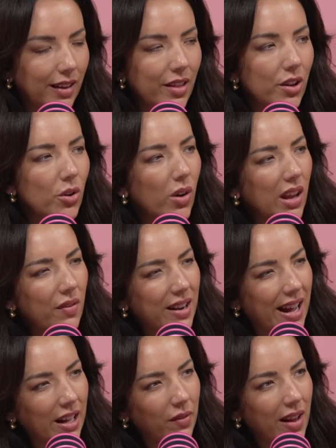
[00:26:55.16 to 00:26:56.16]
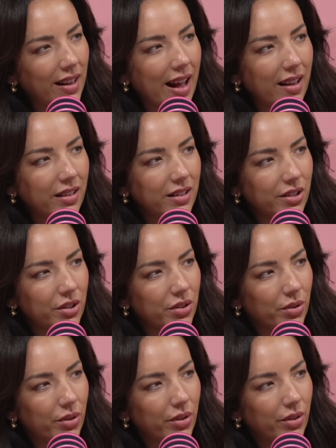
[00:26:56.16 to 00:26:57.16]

And they're not even advent calendars, though.